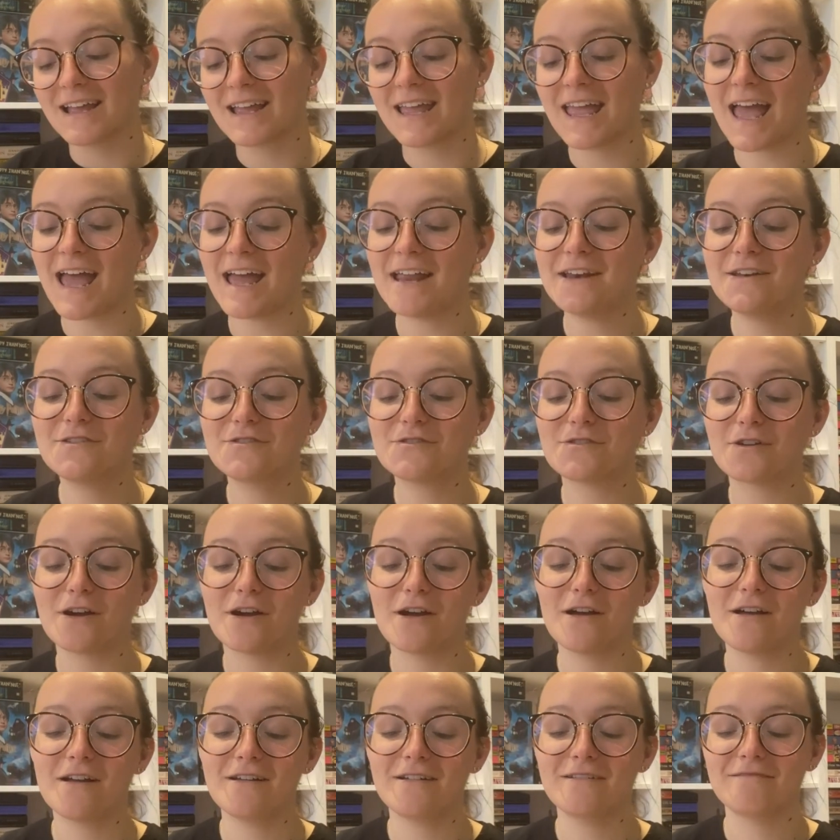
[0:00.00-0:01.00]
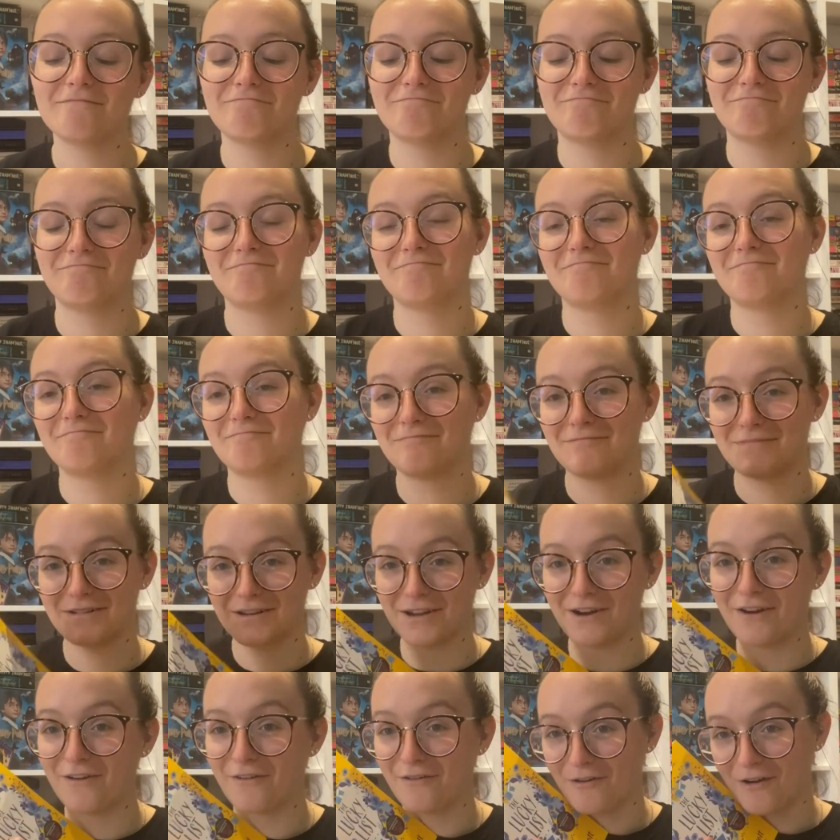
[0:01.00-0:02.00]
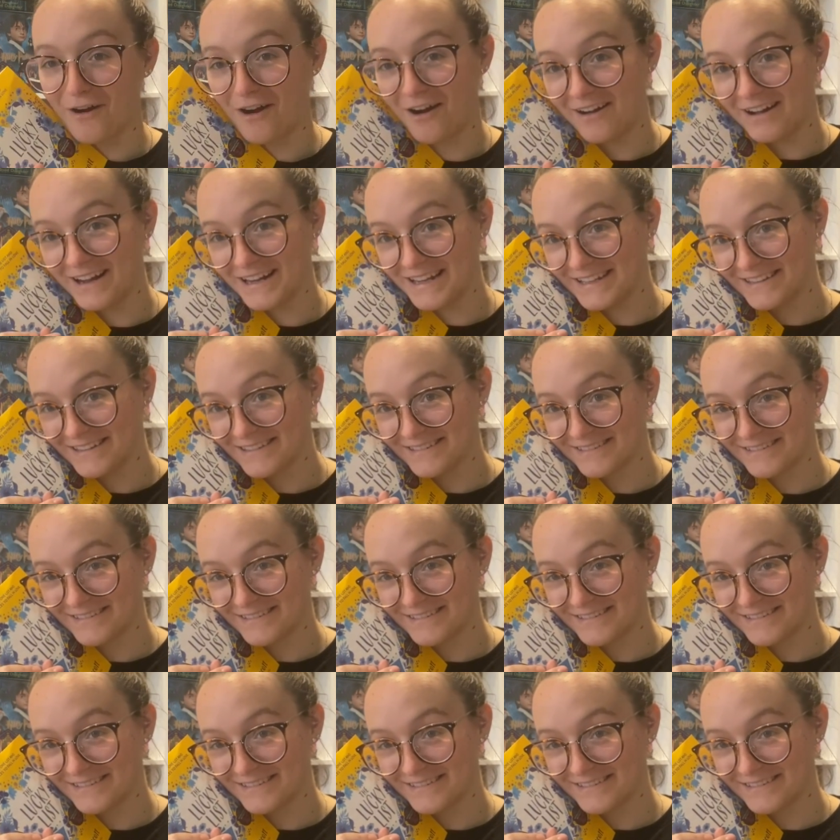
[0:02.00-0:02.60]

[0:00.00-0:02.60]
Kendra. I'm gonna cry.